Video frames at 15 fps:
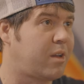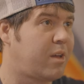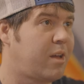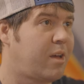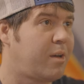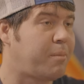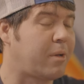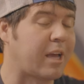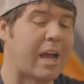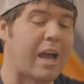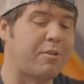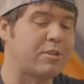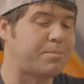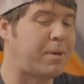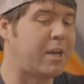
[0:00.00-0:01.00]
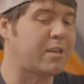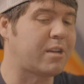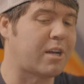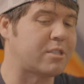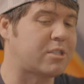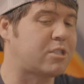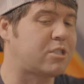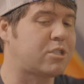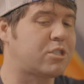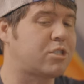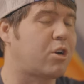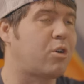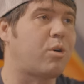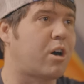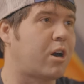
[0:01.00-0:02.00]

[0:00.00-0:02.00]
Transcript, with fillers: Sure. But like I was picked on so